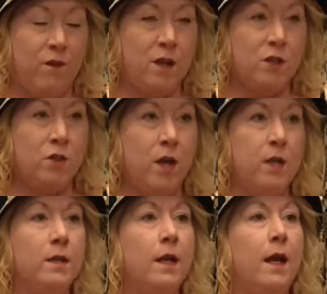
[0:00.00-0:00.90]
Foxtrot
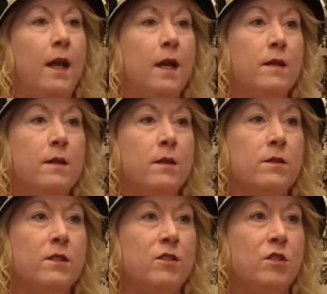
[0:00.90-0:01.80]
and
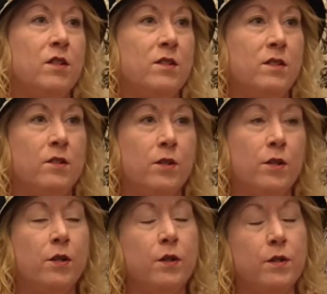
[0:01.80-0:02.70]
suggested to
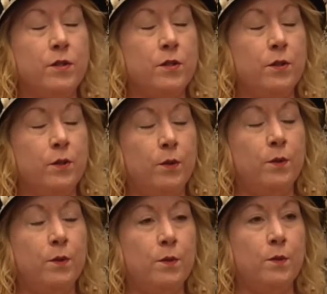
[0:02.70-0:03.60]
her
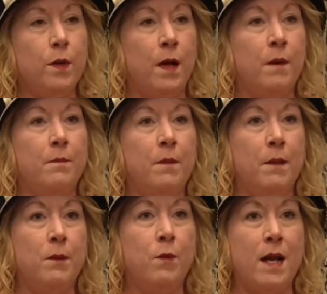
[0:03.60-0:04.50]
to
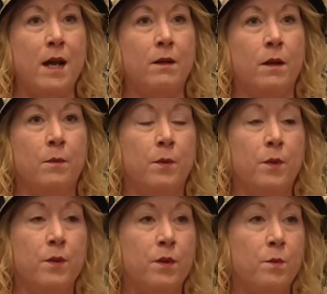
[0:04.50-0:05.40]
maybe rent out a
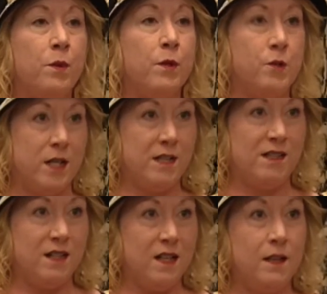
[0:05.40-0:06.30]
booth and put her dresses
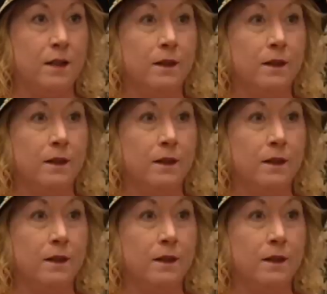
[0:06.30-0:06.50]
in it.